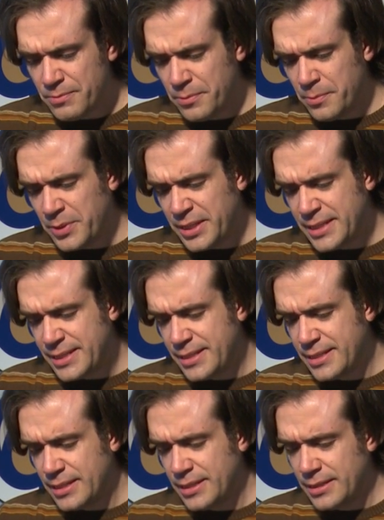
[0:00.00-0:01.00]

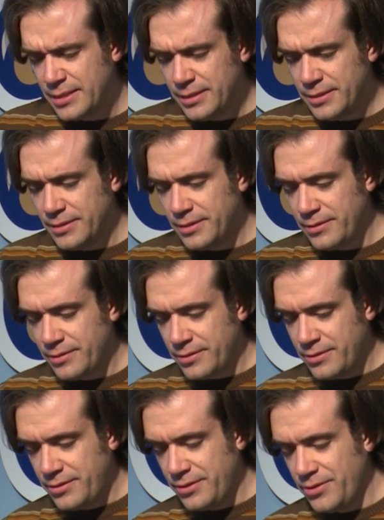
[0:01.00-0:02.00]
but you know the,
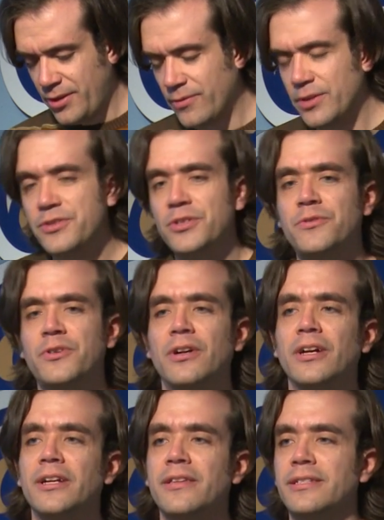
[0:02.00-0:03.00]
the two I've read so far
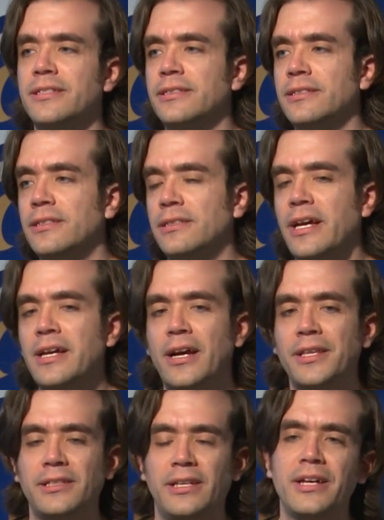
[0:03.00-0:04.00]
are kind of the light
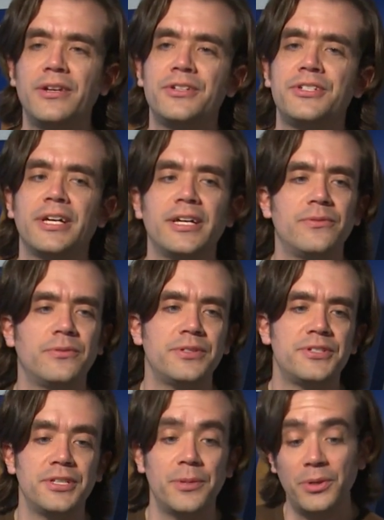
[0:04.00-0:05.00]
on the lighter side of
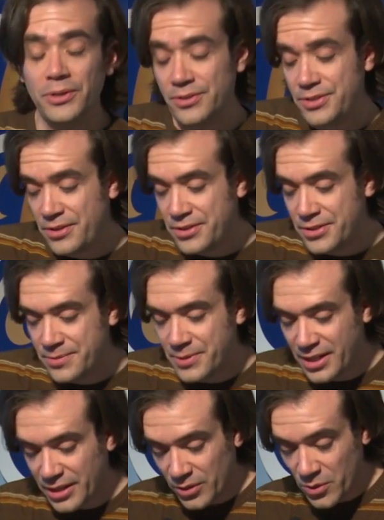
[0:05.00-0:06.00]
what's in the book. There's also some
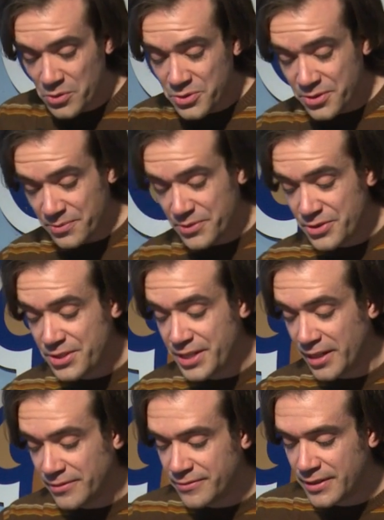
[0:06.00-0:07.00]
kind of gruesome
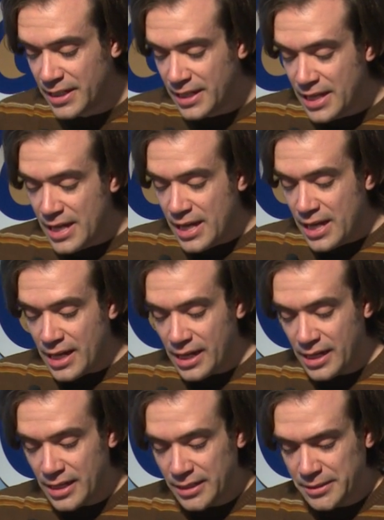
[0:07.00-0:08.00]
stuff,
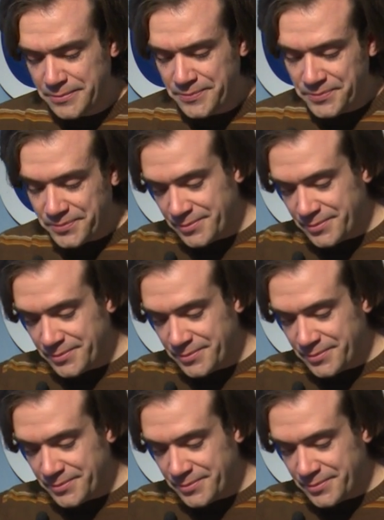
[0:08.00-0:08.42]
um,